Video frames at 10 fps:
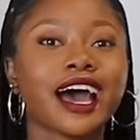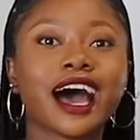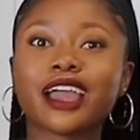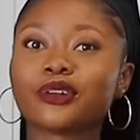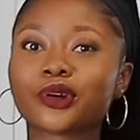
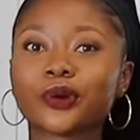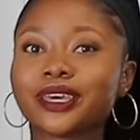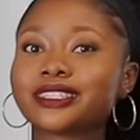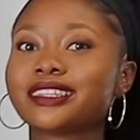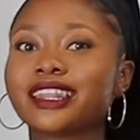I
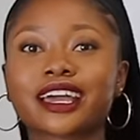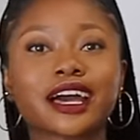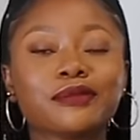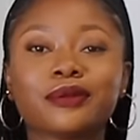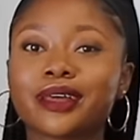request and then I
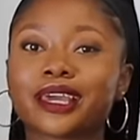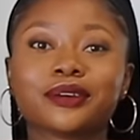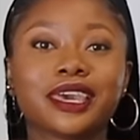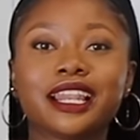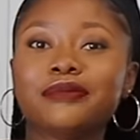come and I'm like,
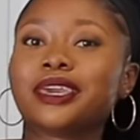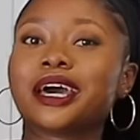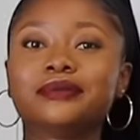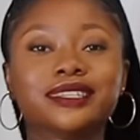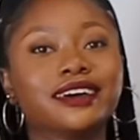okay, let me
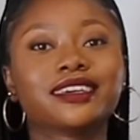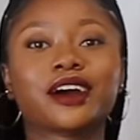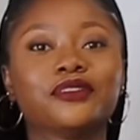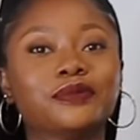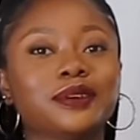come tell the
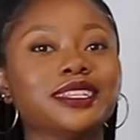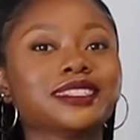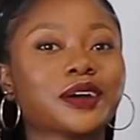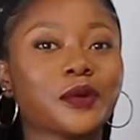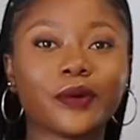coffee
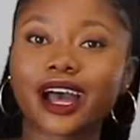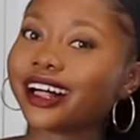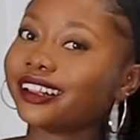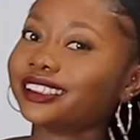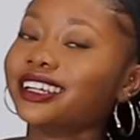beans
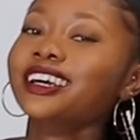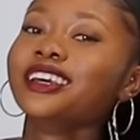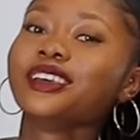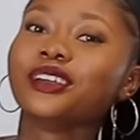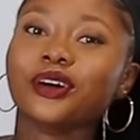while,
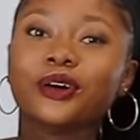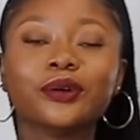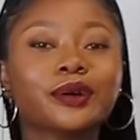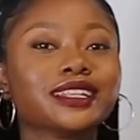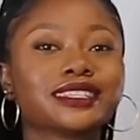you
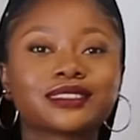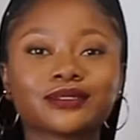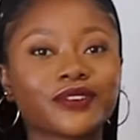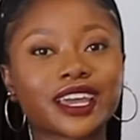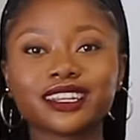know, it's
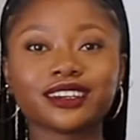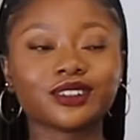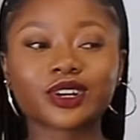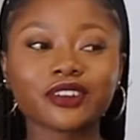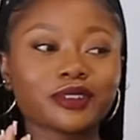finding a
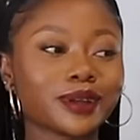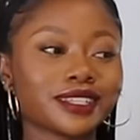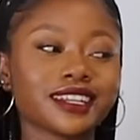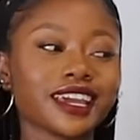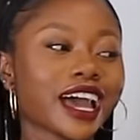driver. But
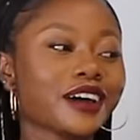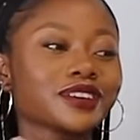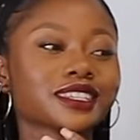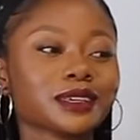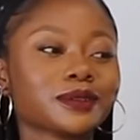today I've
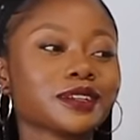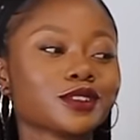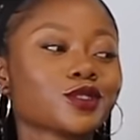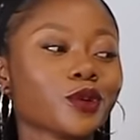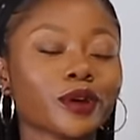accepted it
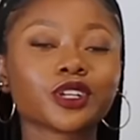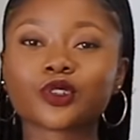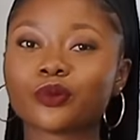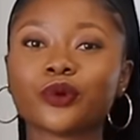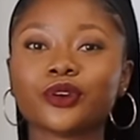so much
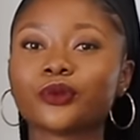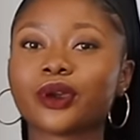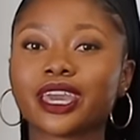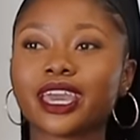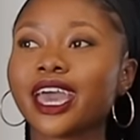to a point
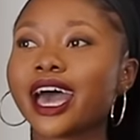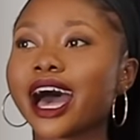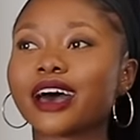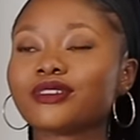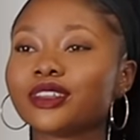where
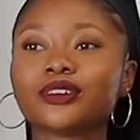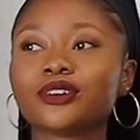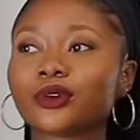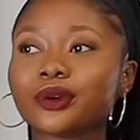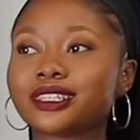I haven't even
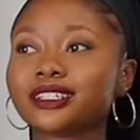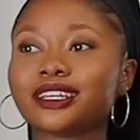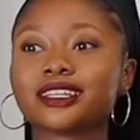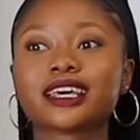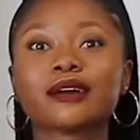requested
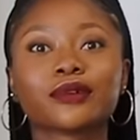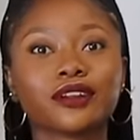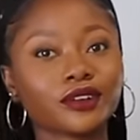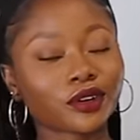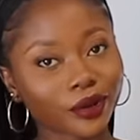yet. I'm
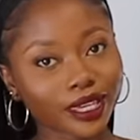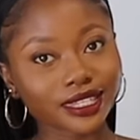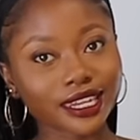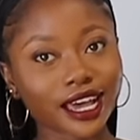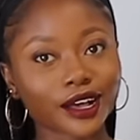gonna
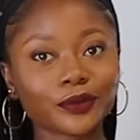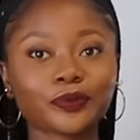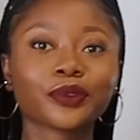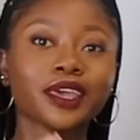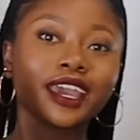request
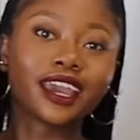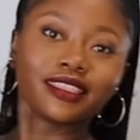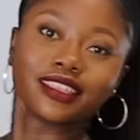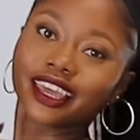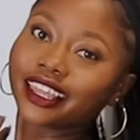now.
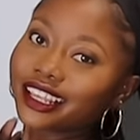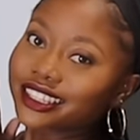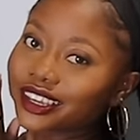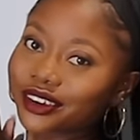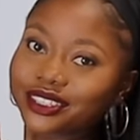And then
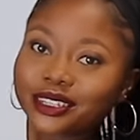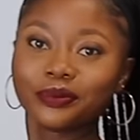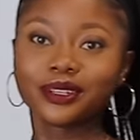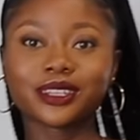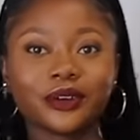let's go to
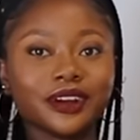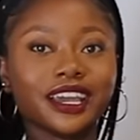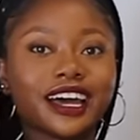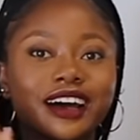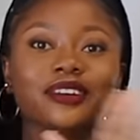
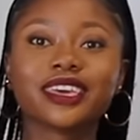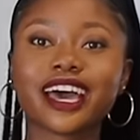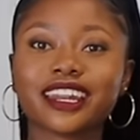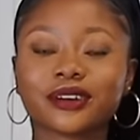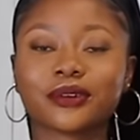Pretoria. Oh
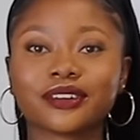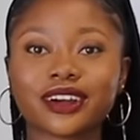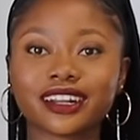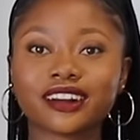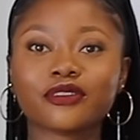yeah, and a quick
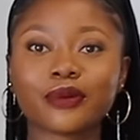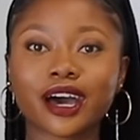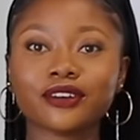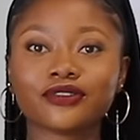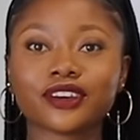rundown of my
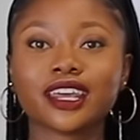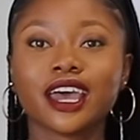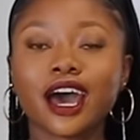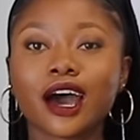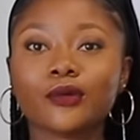outfit.
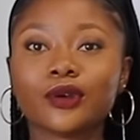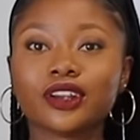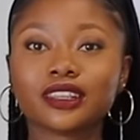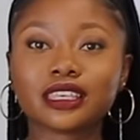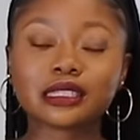I'm
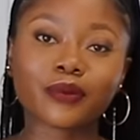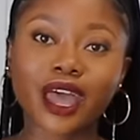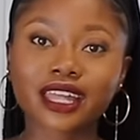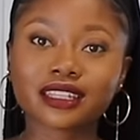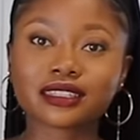wearing these
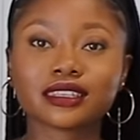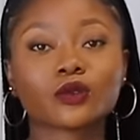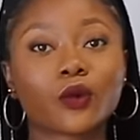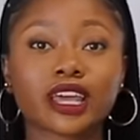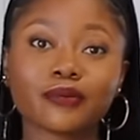pants, these
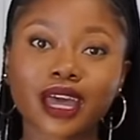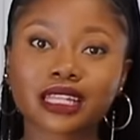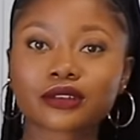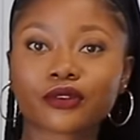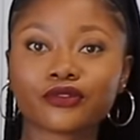white
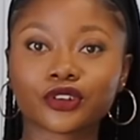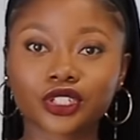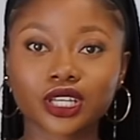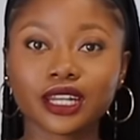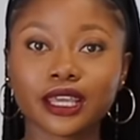pants from
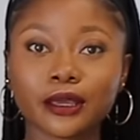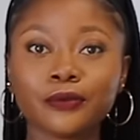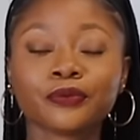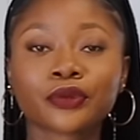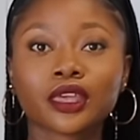
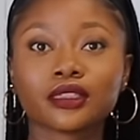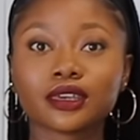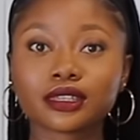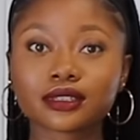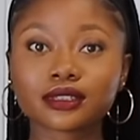Foschini,
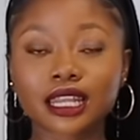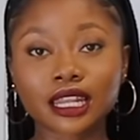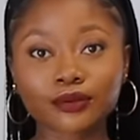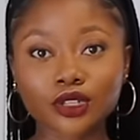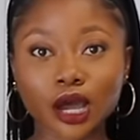this
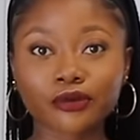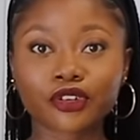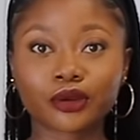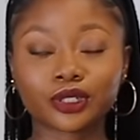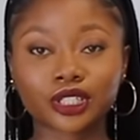denim top
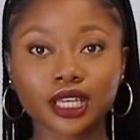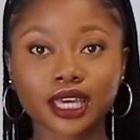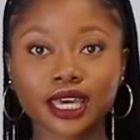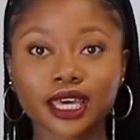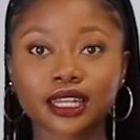from
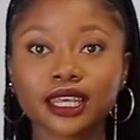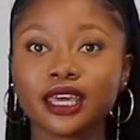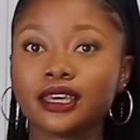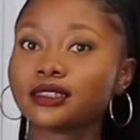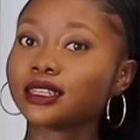Shein,
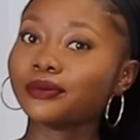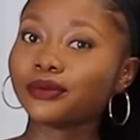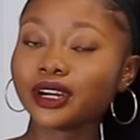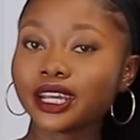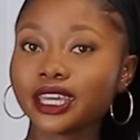some
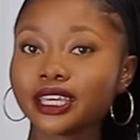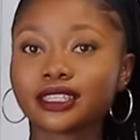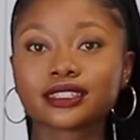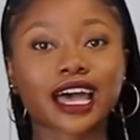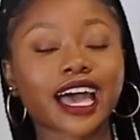
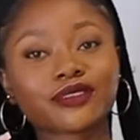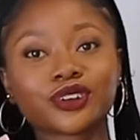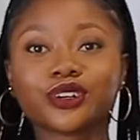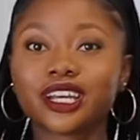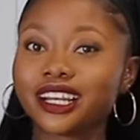rings. I have
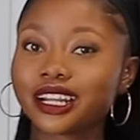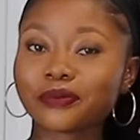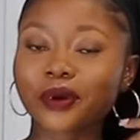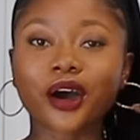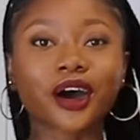a red
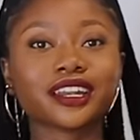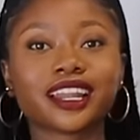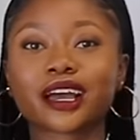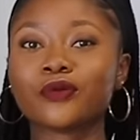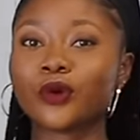lip on,
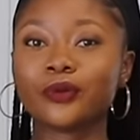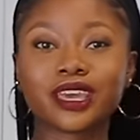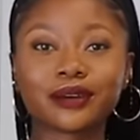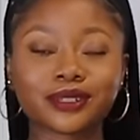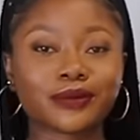like I'm warming
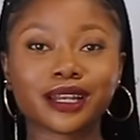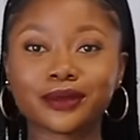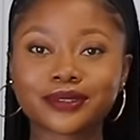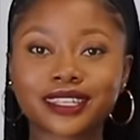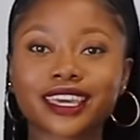up to my
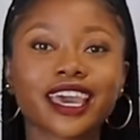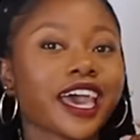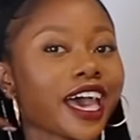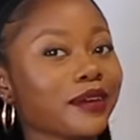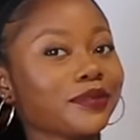lipstick.
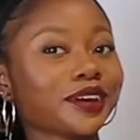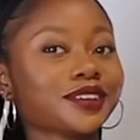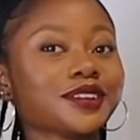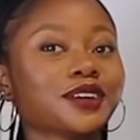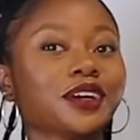And
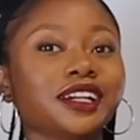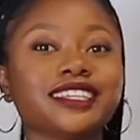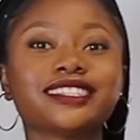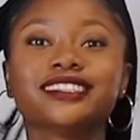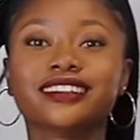because your girly
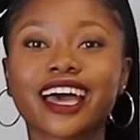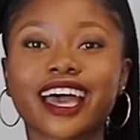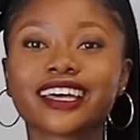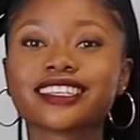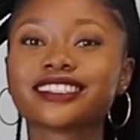still
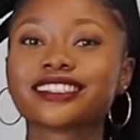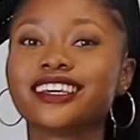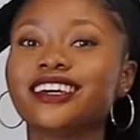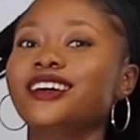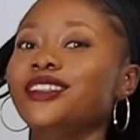has
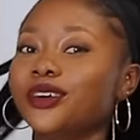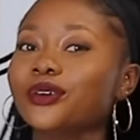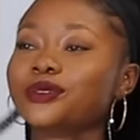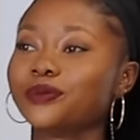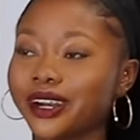
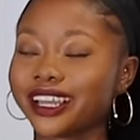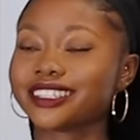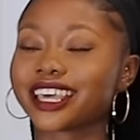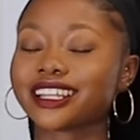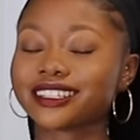those
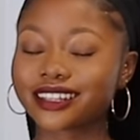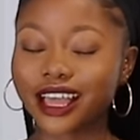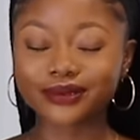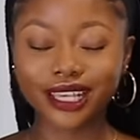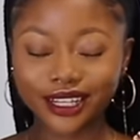braids,
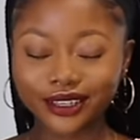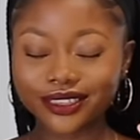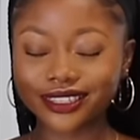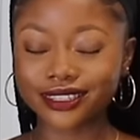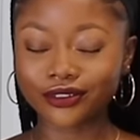I'm telling you,
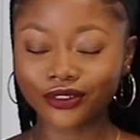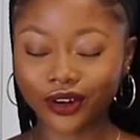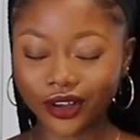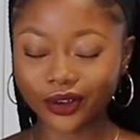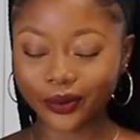this is the
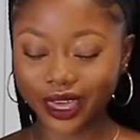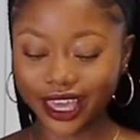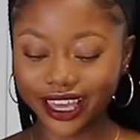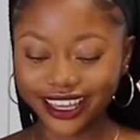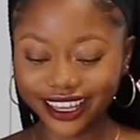vlog
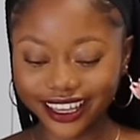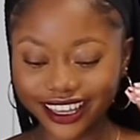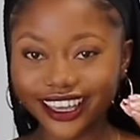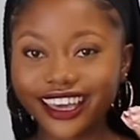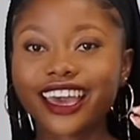where
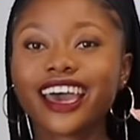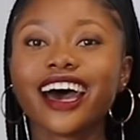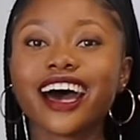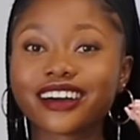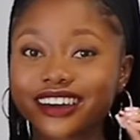
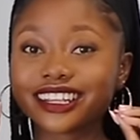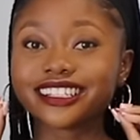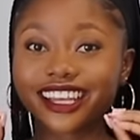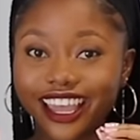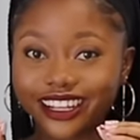I'm
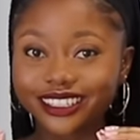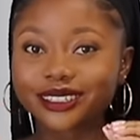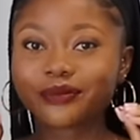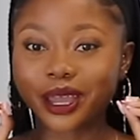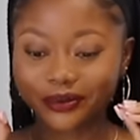gonna change
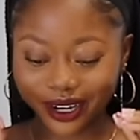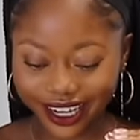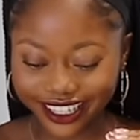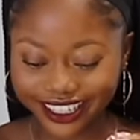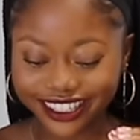my
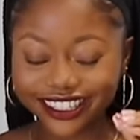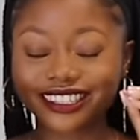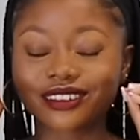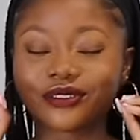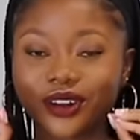braids. This is
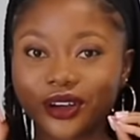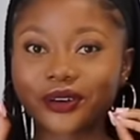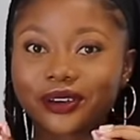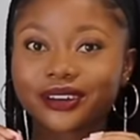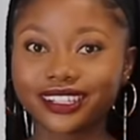the vlog
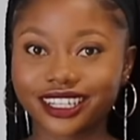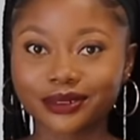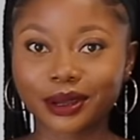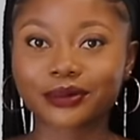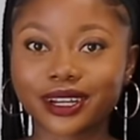where I'm gonna change
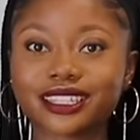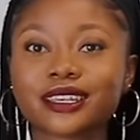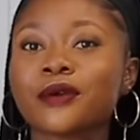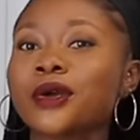my braids.